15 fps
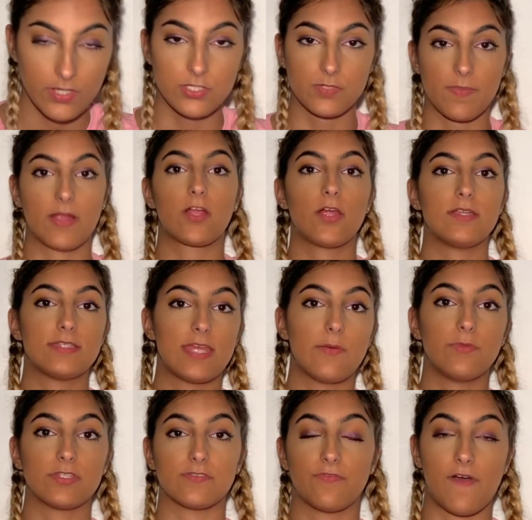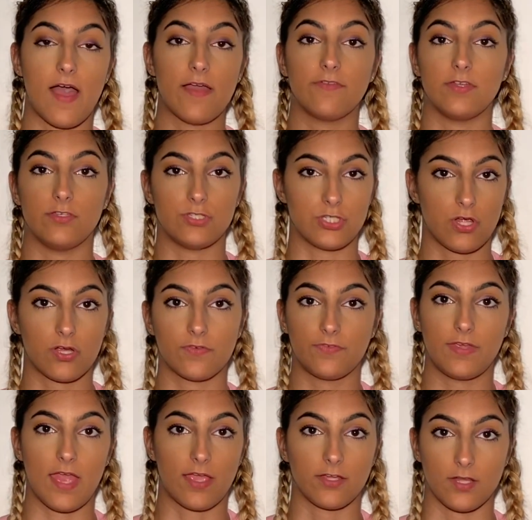So my current attainment was a 5 in
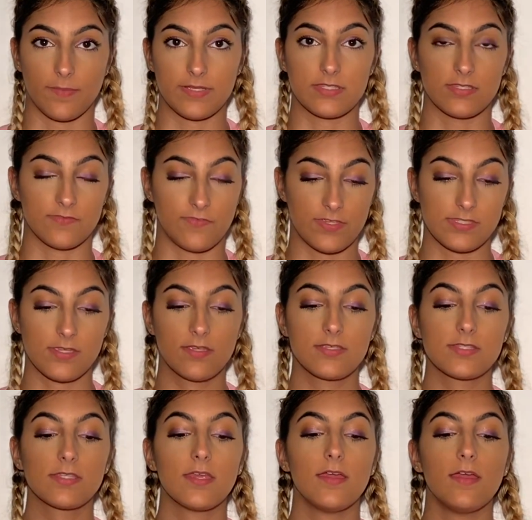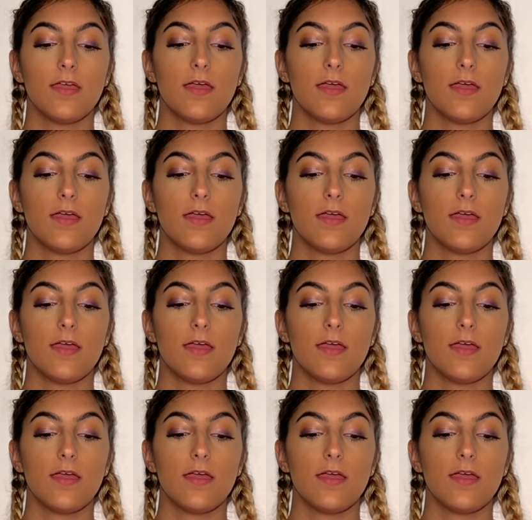geography, economics, and physics.